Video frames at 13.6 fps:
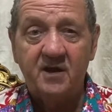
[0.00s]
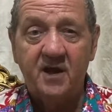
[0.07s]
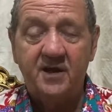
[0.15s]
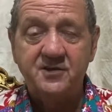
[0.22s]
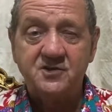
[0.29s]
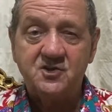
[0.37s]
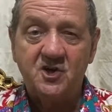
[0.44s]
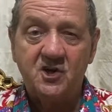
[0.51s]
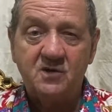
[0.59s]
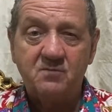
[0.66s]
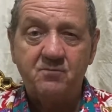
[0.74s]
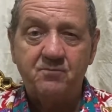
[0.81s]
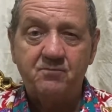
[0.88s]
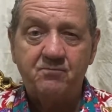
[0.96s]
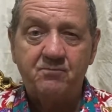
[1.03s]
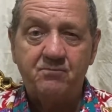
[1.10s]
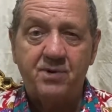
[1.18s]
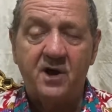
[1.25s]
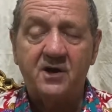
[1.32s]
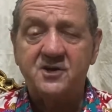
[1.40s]
Indian,
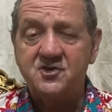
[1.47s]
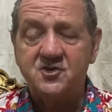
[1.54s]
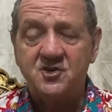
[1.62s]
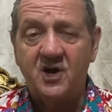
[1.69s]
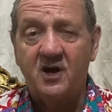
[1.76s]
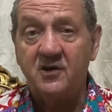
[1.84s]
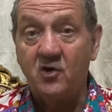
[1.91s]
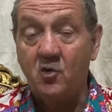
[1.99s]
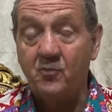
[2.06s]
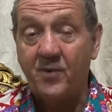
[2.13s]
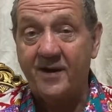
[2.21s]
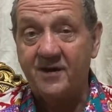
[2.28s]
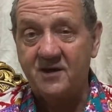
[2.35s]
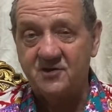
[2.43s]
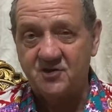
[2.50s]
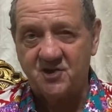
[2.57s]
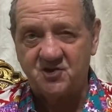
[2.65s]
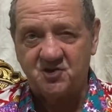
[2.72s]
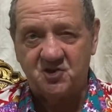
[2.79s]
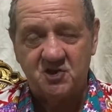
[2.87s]
Pakistani or
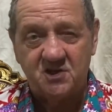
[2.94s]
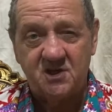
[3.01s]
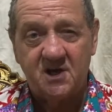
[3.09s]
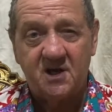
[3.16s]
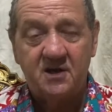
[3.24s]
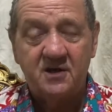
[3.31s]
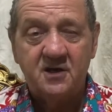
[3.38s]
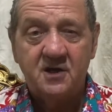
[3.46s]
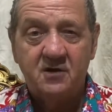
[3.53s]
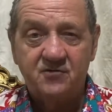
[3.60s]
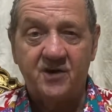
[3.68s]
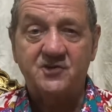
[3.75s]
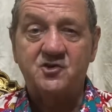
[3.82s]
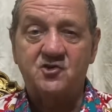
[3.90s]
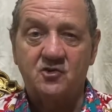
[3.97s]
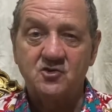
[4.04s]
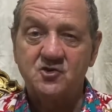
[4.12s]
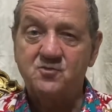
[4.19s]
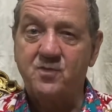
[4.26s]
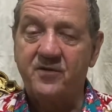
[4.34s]
Bangladeshi
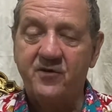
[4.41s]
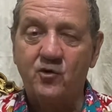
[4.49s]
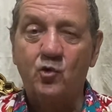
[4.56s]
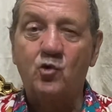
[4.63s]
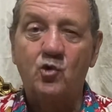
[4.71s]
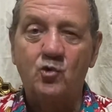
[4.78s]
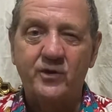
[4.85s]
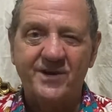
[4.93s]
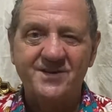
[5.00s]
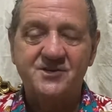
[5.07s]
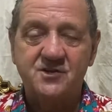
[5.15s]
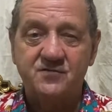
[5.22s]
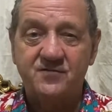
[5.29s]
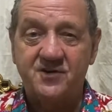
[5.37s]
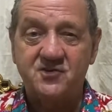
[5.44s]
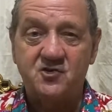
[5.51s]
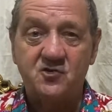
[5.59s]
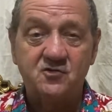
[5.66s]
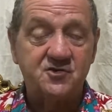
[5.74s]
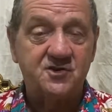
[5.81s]
restaurants, but they're all called Indian
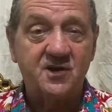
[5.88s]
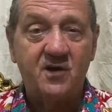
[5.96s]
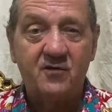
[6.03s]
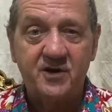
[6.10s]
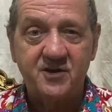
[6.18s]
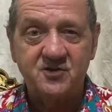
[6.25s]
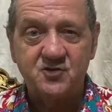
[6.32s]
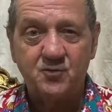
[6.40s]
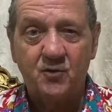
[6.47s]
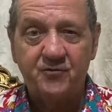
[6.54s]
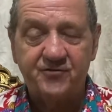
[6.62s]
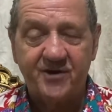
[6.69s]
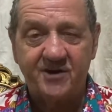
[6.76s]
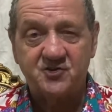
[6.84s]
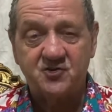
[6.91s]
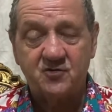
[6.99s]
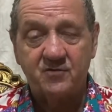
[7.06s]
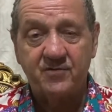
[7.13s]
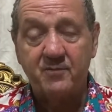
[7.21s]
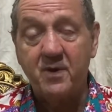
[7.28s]
restaurants, although only a small
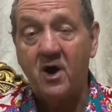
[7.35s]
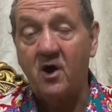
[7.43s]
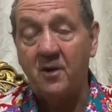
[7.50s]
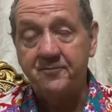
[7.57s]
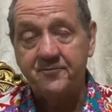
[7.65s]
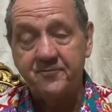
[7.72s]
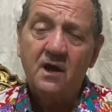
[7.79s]
fraction of them are.